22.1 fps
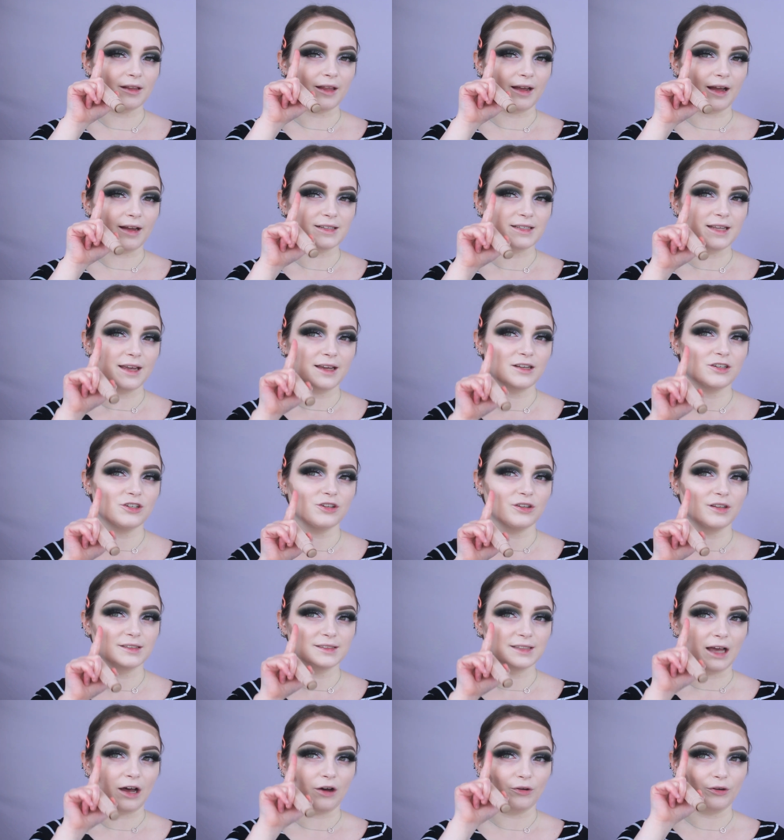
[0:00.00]
Like, I take it to
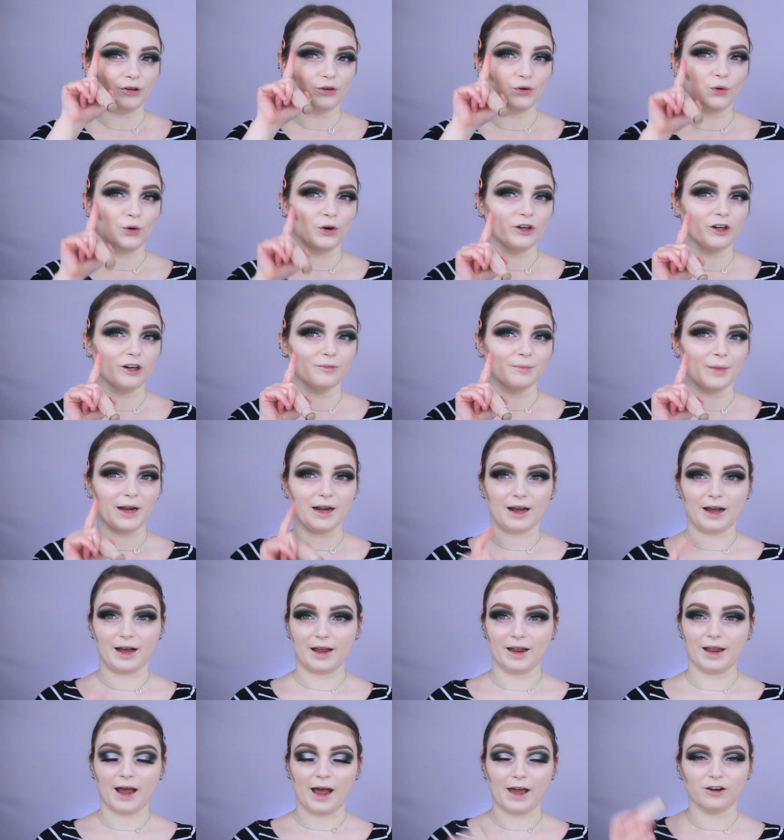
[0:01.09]
this outer corner of my
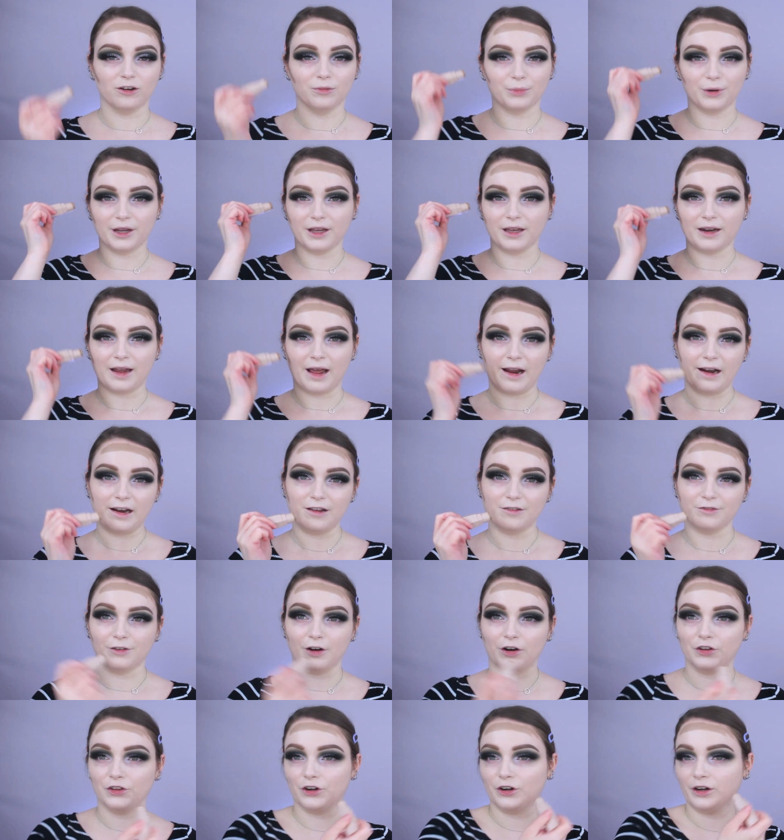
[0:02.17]
eye. I don't bring it any
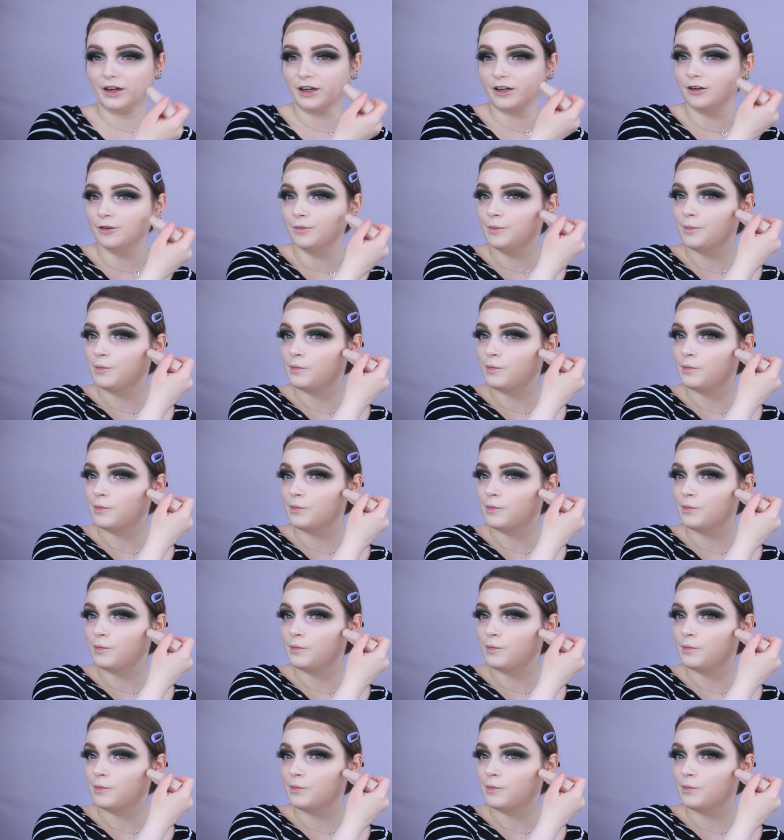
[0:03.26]
farther in.